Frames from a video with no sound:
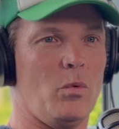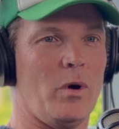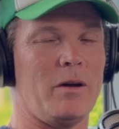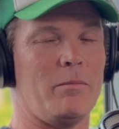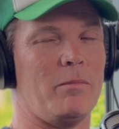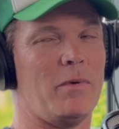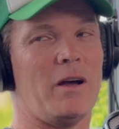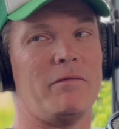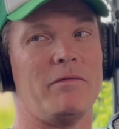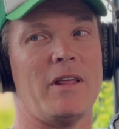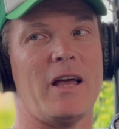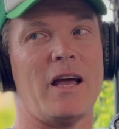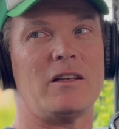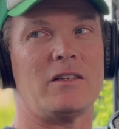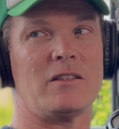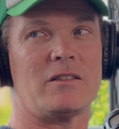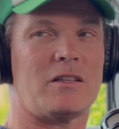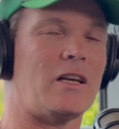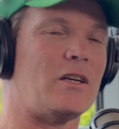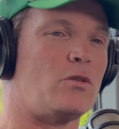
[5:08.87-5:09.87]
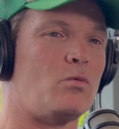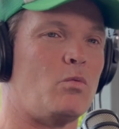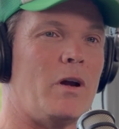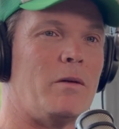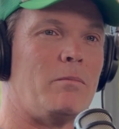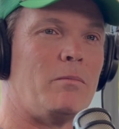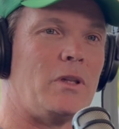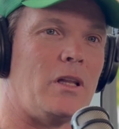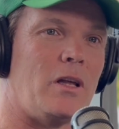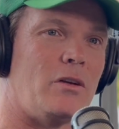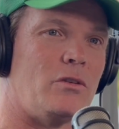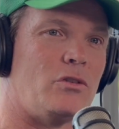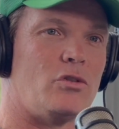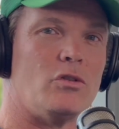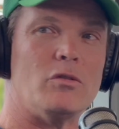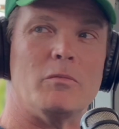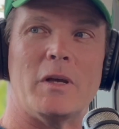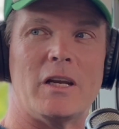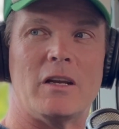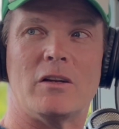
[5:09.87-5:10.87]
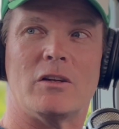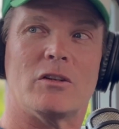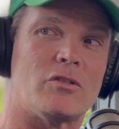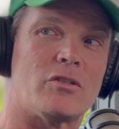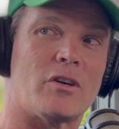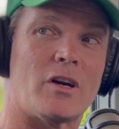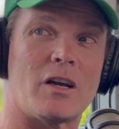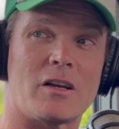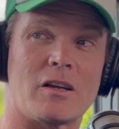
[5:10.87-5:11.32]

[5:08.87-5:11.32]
one above that / one below, 2 men in a truck.